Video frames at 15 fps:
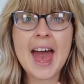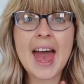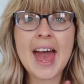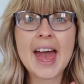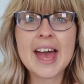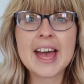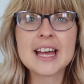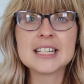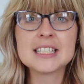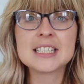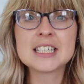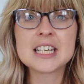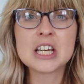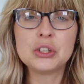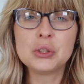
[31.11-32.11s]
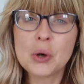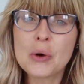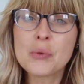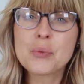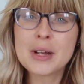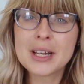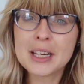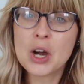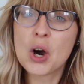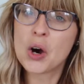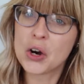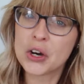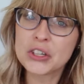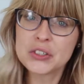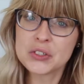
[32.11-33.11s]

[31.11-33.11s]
and you are really hard